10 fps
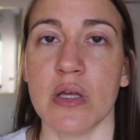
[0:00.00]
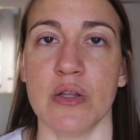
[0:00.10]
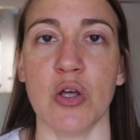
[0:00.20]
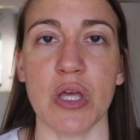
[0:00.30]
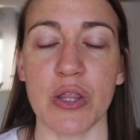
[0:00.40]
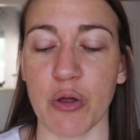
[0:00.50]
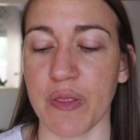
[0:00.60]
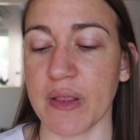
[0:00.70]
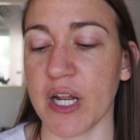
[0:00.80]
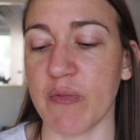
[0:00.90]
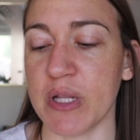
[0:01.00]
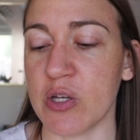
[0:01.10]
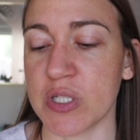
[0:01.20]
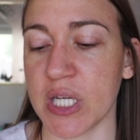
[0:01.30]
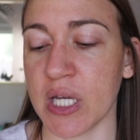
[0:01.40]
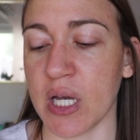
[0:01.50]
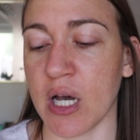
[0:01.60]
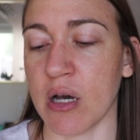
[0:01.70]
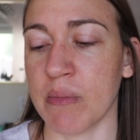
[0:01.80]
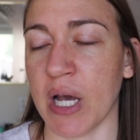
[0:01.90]
The only other thing that I've been using,
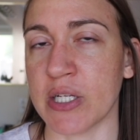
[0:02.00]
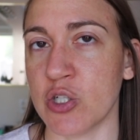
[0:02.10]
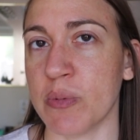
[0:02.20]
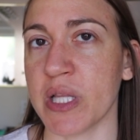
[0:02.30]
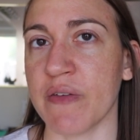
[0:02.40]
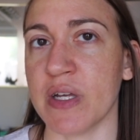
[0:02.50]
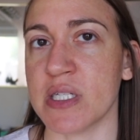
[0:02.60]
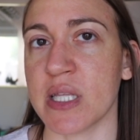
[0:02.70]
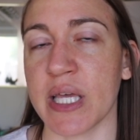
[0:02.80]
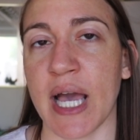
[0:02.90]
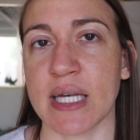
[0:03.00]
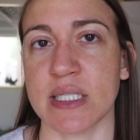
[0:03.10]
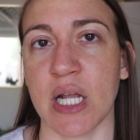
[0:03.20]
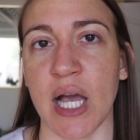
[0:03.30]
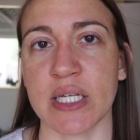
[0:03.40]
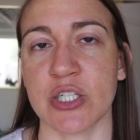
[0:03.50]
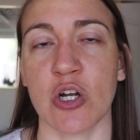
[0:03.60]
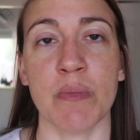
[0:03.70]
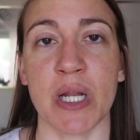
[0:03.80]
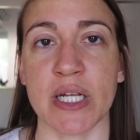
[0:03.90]
I do believe Indie Lee has an eye
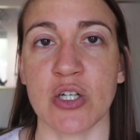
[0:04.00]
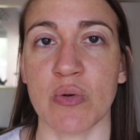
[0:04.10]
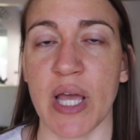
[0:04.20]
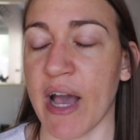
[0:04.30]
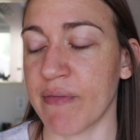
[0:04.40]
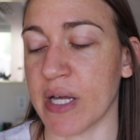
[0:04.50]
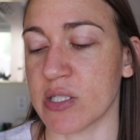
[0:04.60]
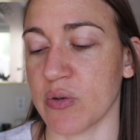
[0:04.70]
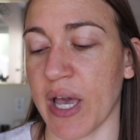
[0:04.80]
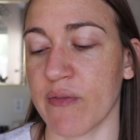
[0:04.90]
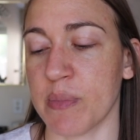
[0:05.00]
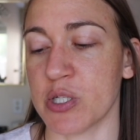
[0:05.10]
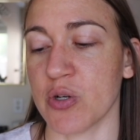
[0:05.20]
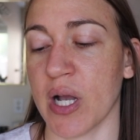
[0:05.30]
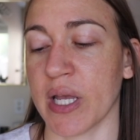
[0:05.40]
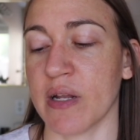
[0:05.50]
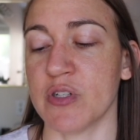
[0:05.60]
serum, but I don't have that, so I haven't been trying it.